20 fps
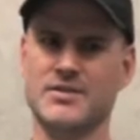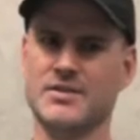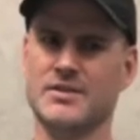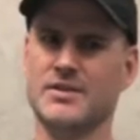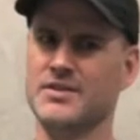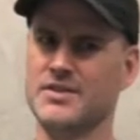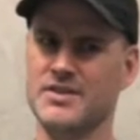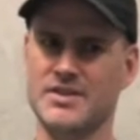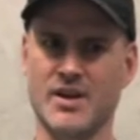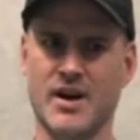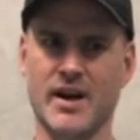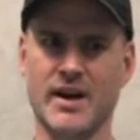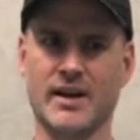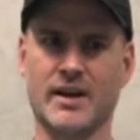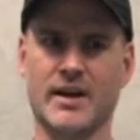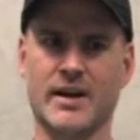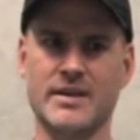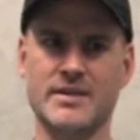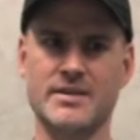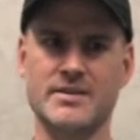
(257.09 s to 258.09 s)
still and
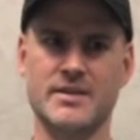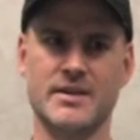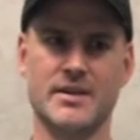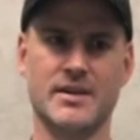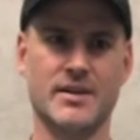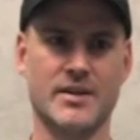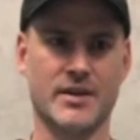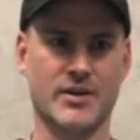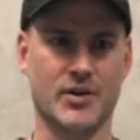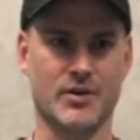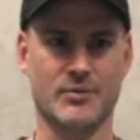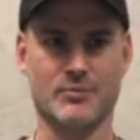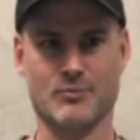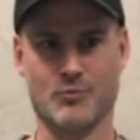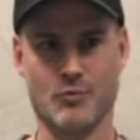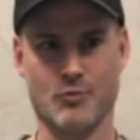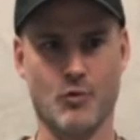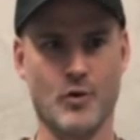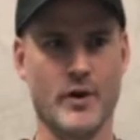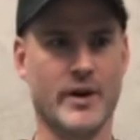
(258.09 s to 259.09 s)
stylized. They're not
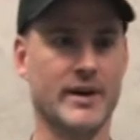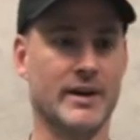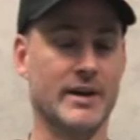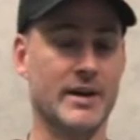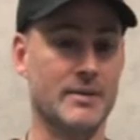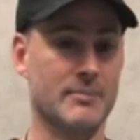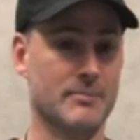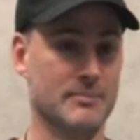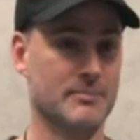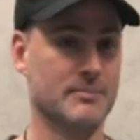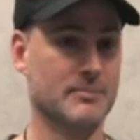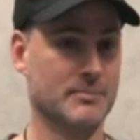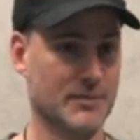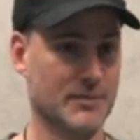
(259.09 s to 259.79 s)
really